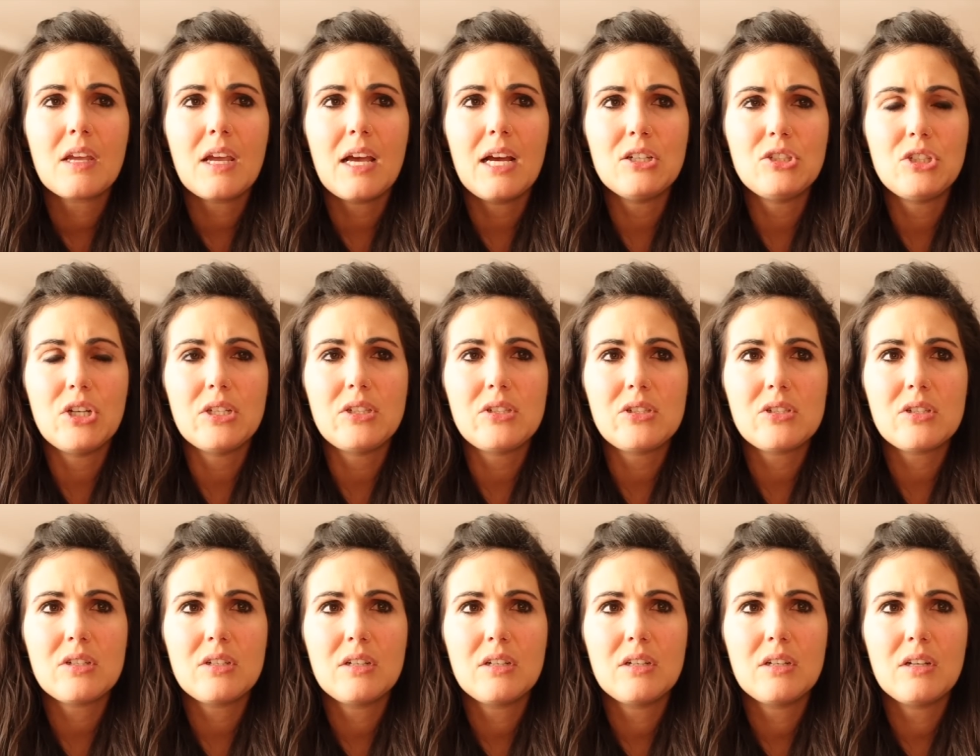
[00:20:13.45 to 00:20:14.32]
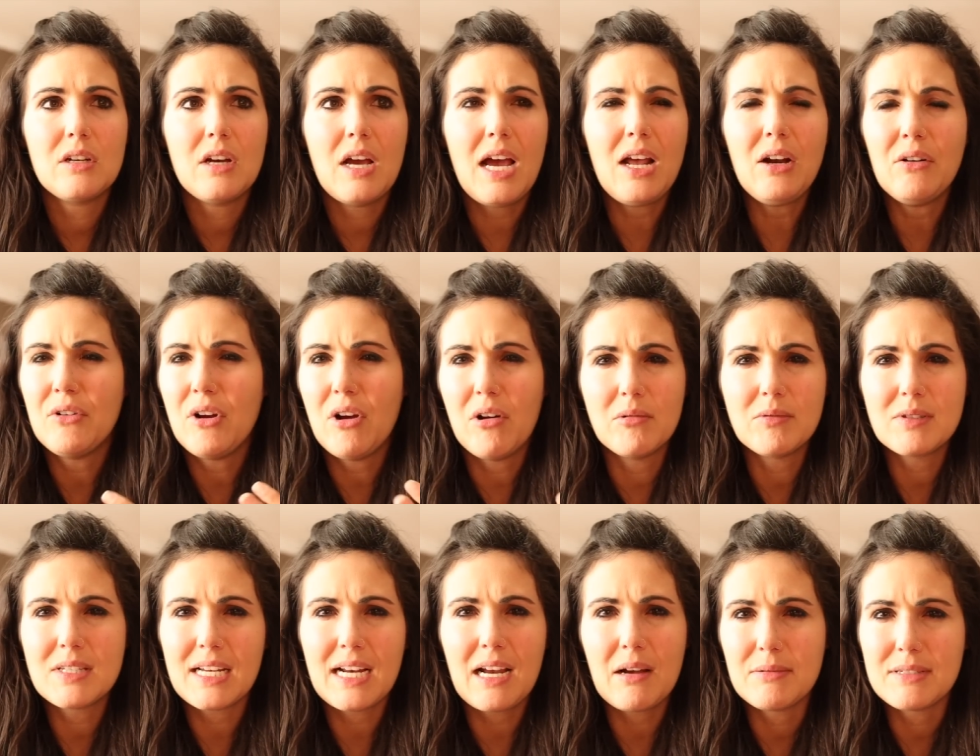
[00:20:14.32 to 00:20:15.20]
I don't know. It
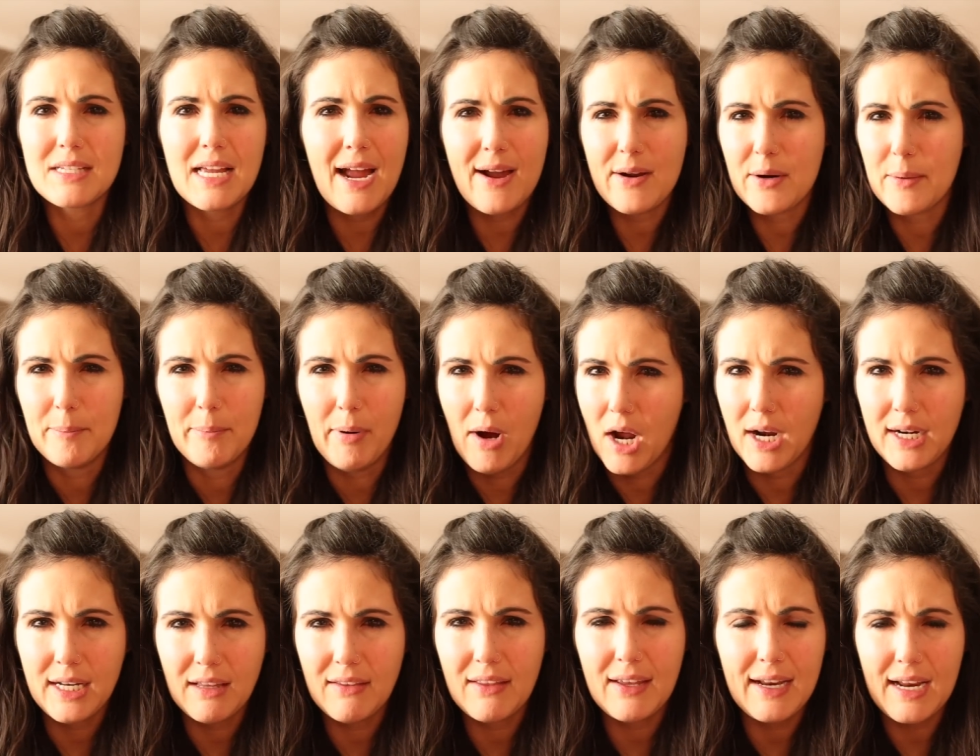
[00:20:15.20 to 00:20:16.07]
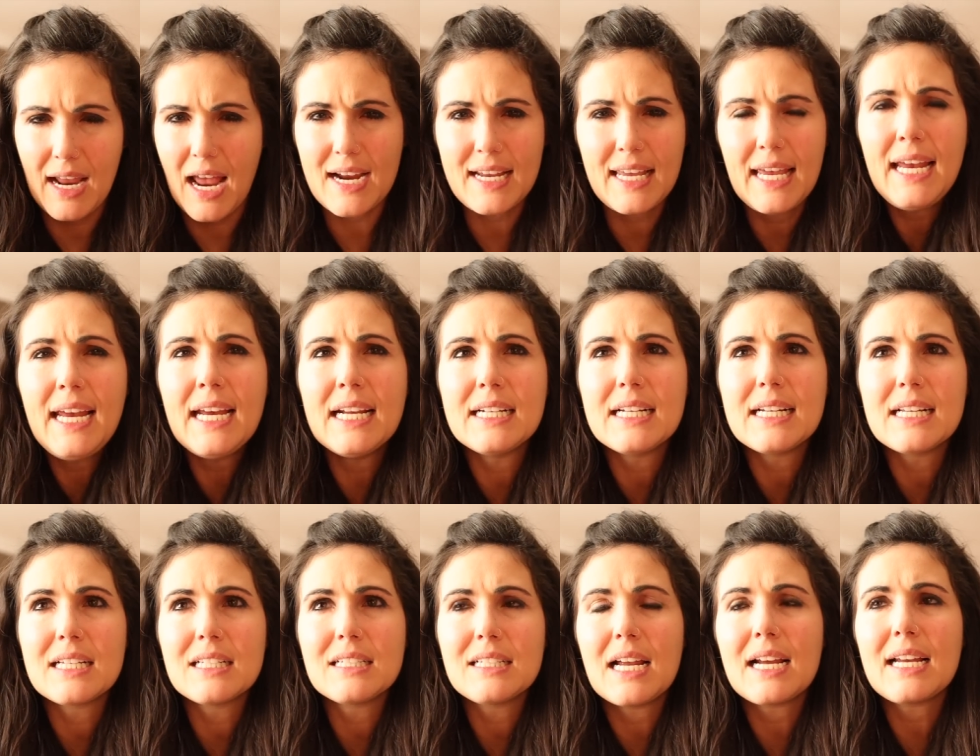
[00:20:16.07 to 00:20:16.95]
was like I was out of body.
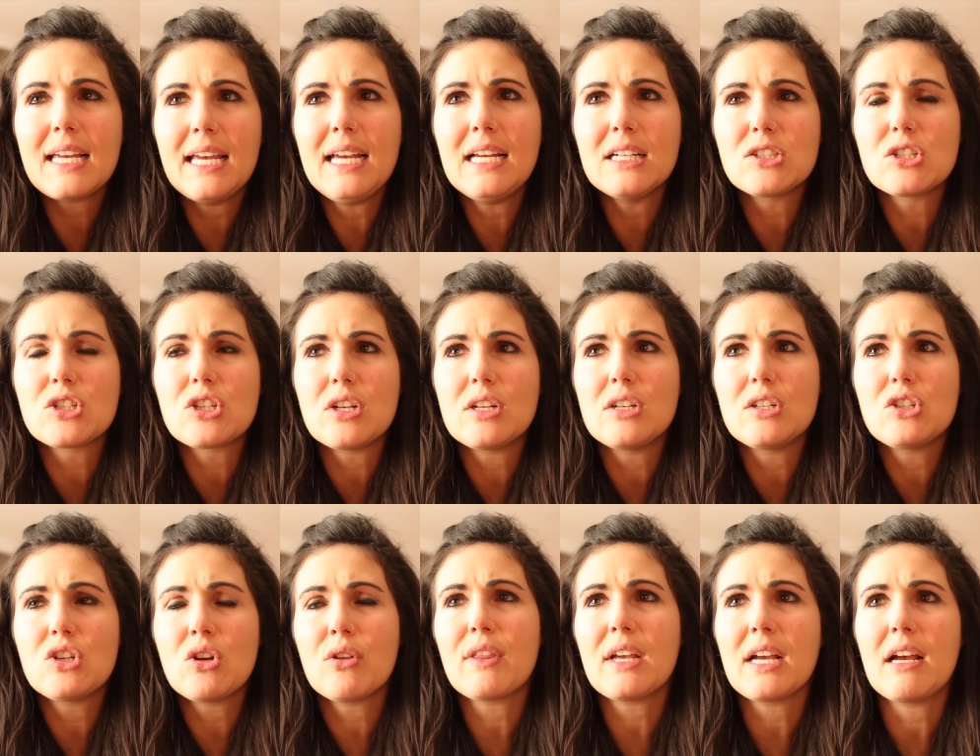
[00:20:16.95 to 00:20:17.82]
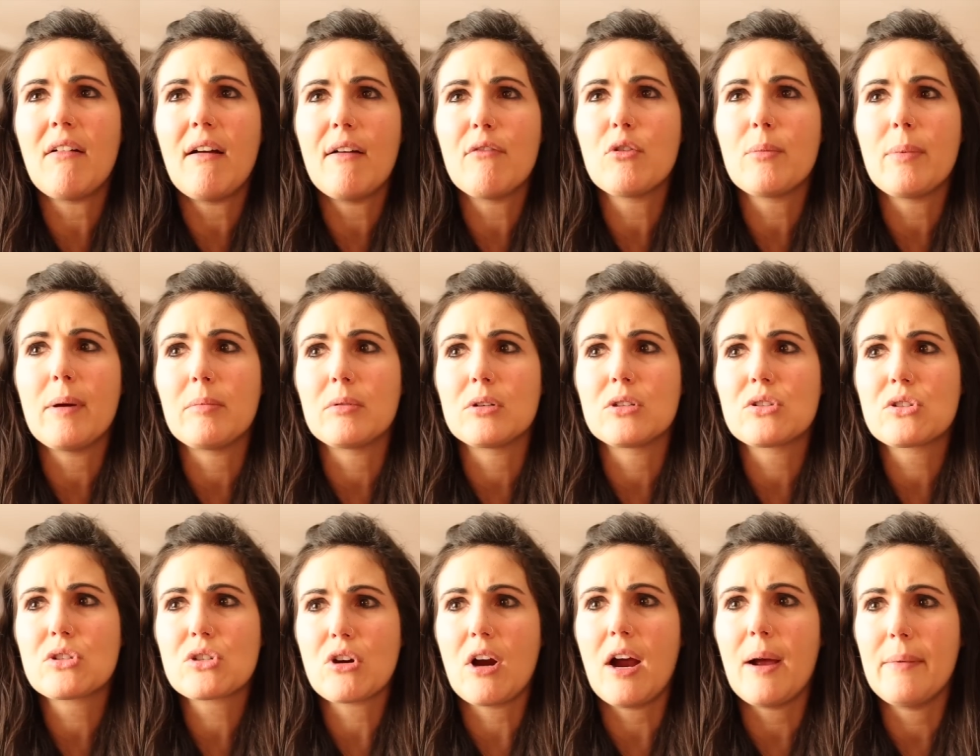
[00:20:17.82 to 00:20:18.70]
Don't think I'll ever be able to
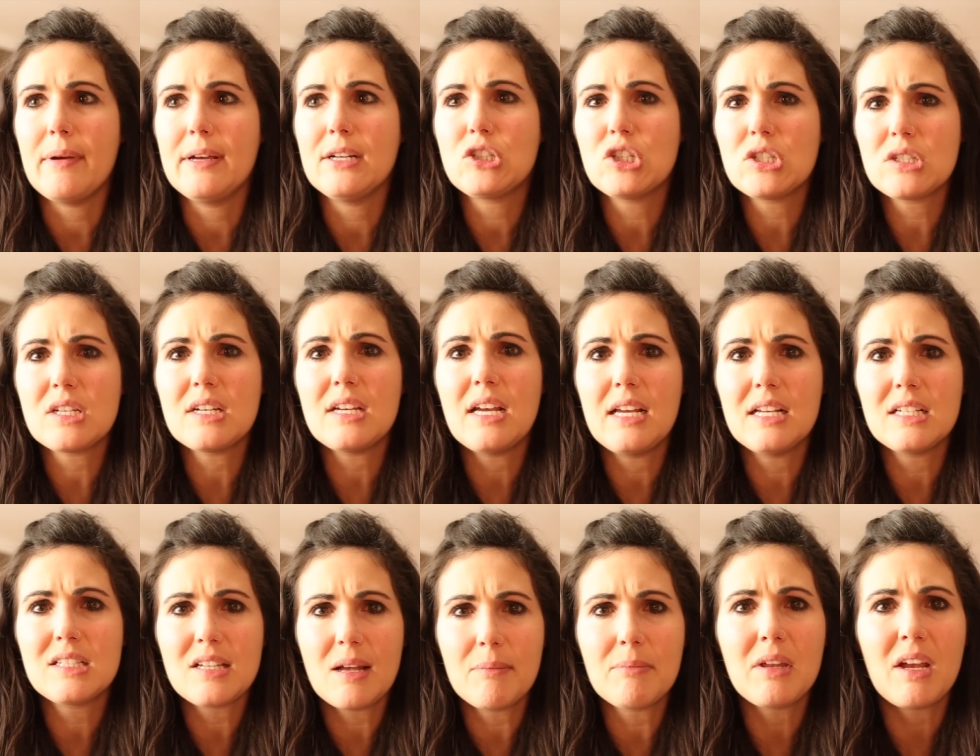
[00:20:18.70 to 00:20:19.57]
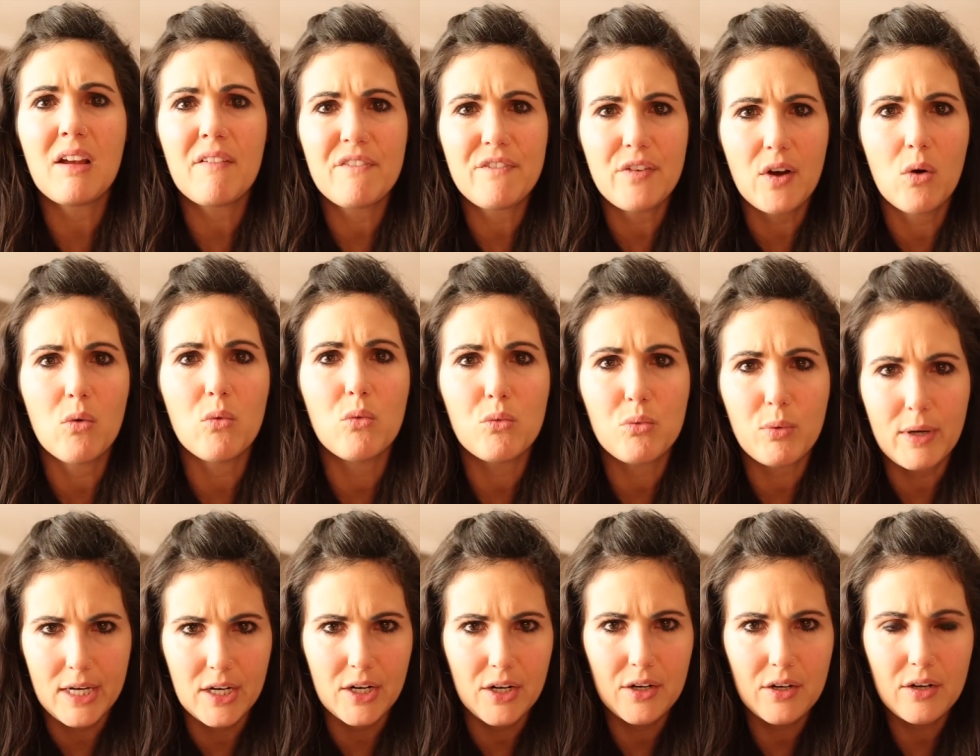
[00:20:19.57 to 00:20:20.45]
describe it. Something felt
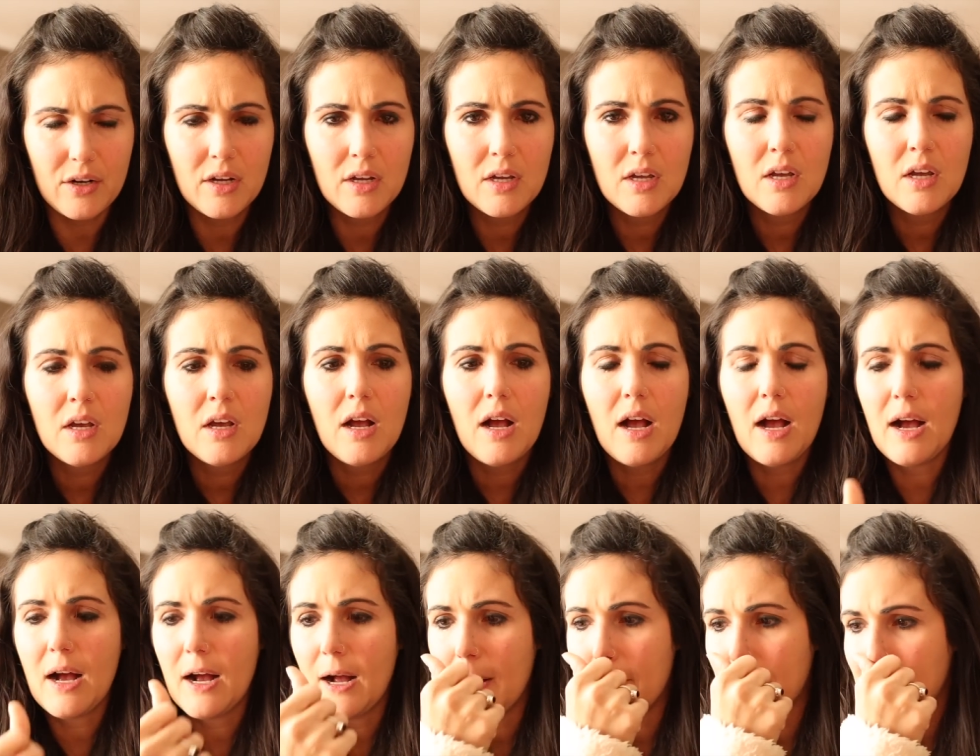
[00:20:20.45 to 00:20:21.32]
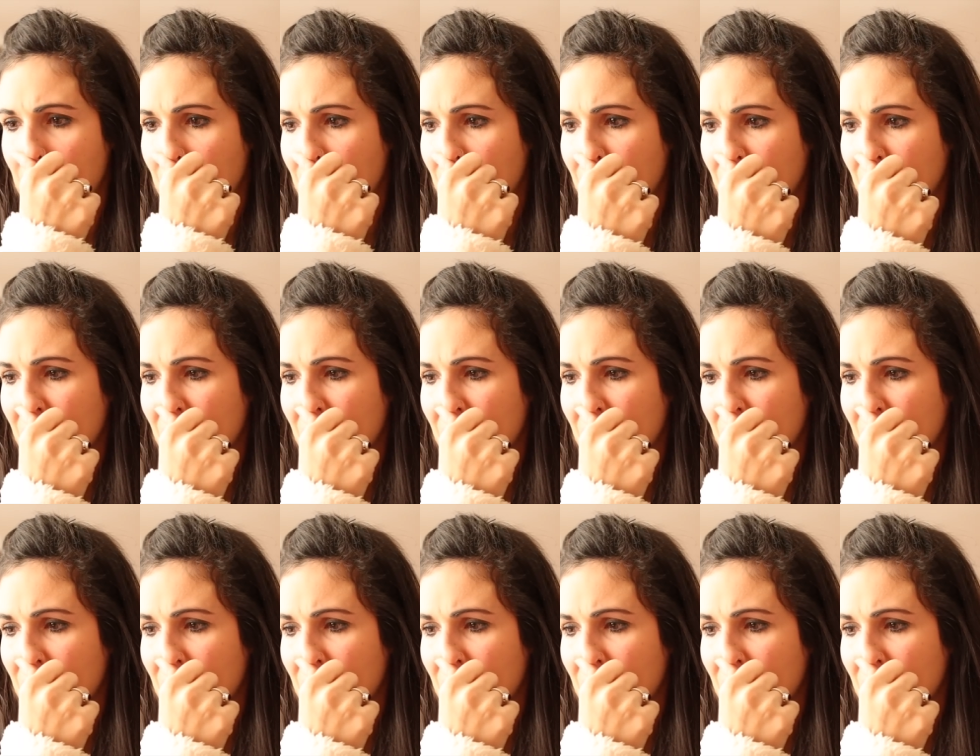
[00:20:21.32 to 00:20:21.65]
weird. And